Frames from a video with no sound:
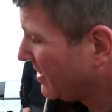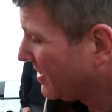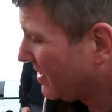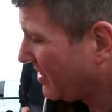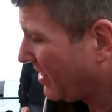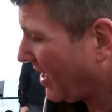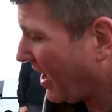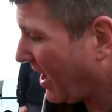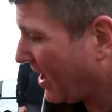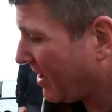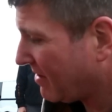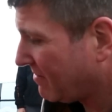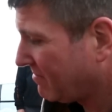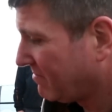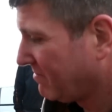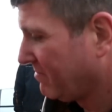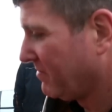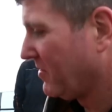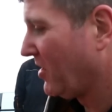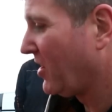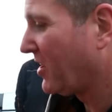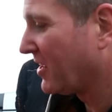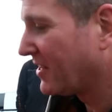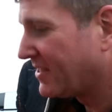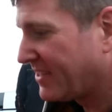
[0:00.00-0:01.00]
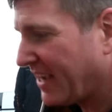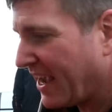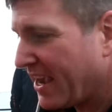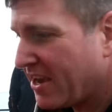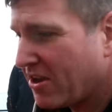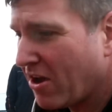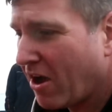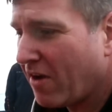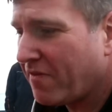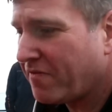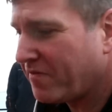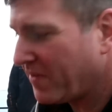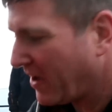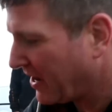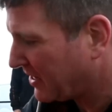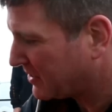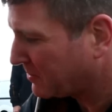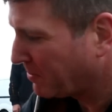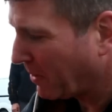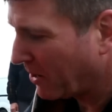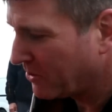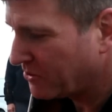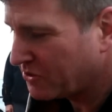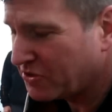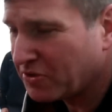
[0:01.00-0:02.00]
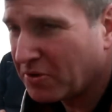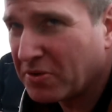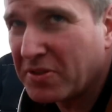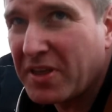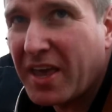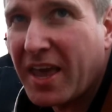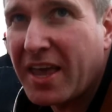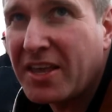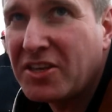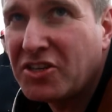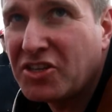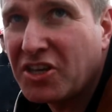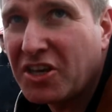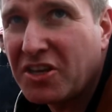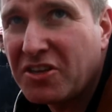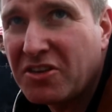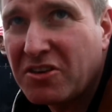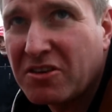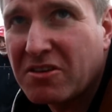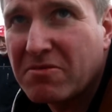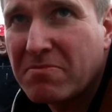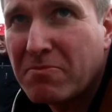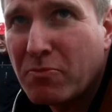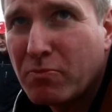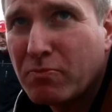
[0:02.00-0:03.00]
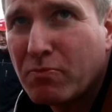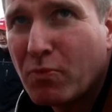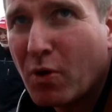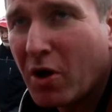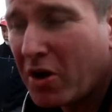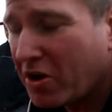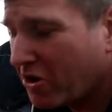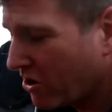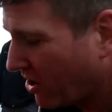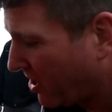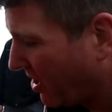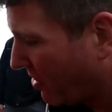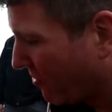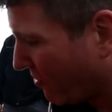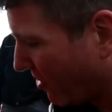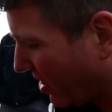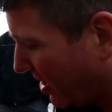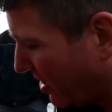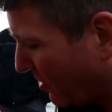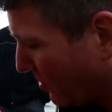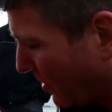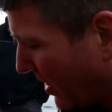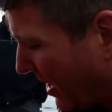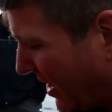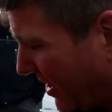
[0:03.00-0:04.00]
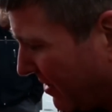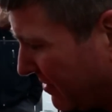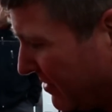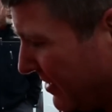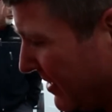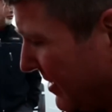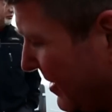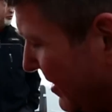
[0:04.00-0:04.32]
that you can take off, exposes all the engine, you can work on it really well.